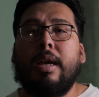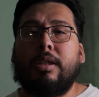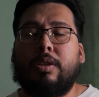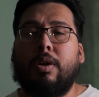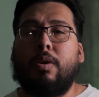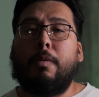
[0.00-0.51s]

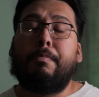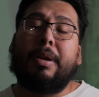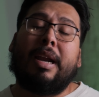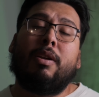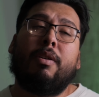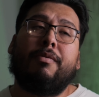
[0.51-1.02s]
So, but
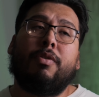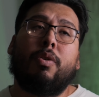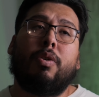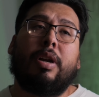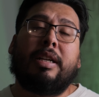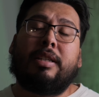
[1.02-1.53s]
I know if
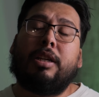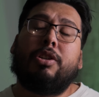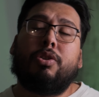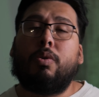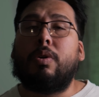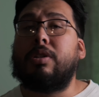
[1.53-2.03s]
you're a
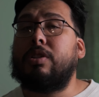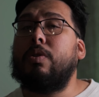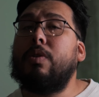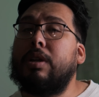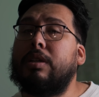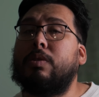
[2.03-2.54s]
teacher or a
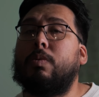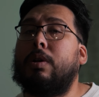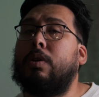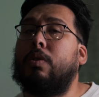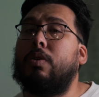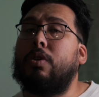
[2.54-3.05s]
student as
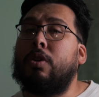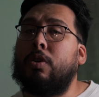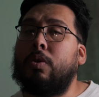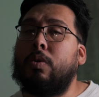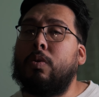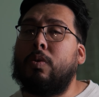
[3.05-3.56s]
well,
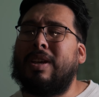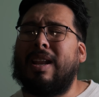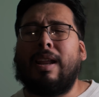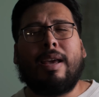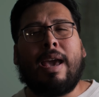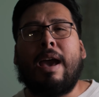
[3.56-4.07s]
you get
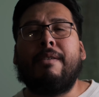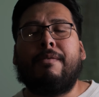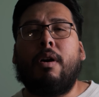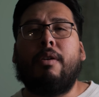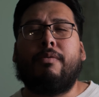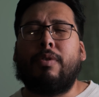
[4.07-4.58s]
like half
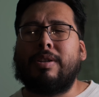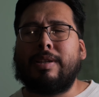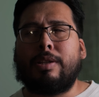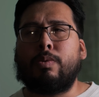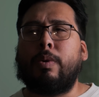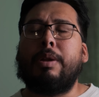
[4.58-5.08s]
off, or it's
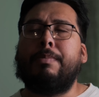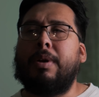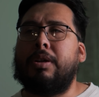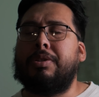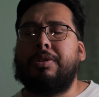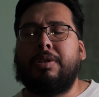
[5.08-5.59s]
like
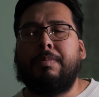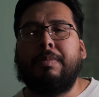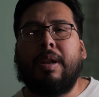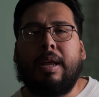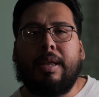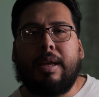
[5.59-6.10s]
$20 or
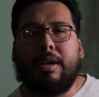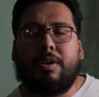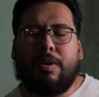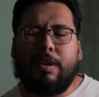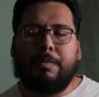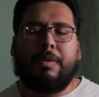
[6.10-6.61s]
something like that.
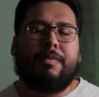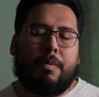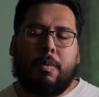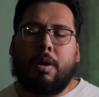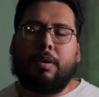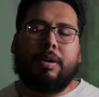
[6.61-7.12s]
Correct me if
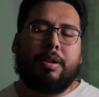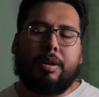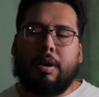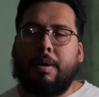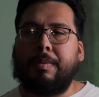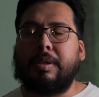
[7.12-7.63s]
I'm wrong in the
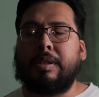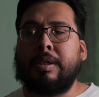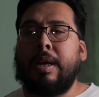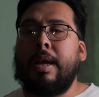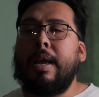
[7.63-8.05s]
comments.